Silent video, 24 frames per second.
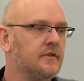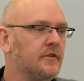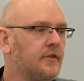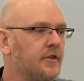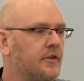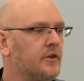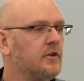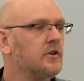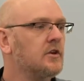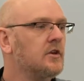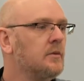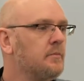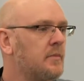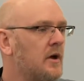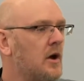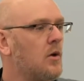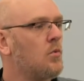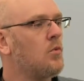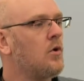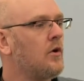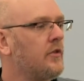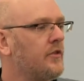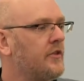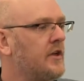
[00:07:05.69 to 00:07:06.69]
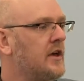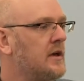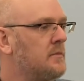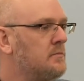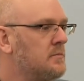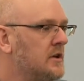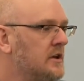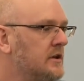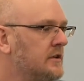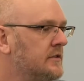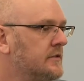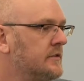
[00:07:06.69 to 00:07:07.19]
And think about what that
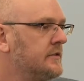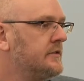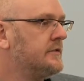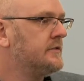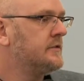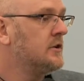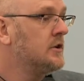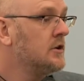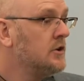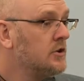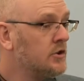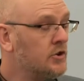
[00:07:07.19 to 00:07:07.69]
means.